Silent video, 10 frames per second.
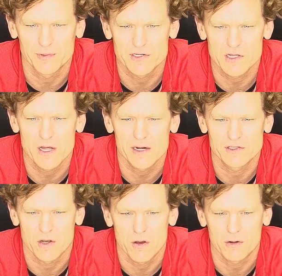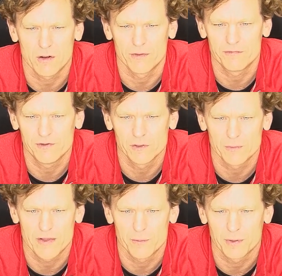And there's a lot of talk on the
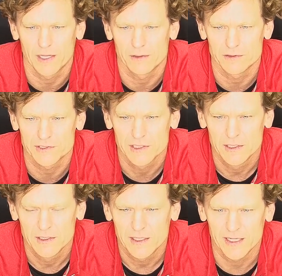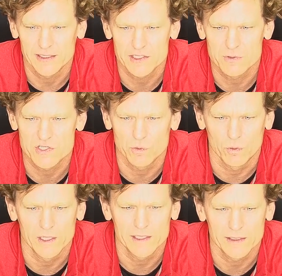field by the players, and that's what you want.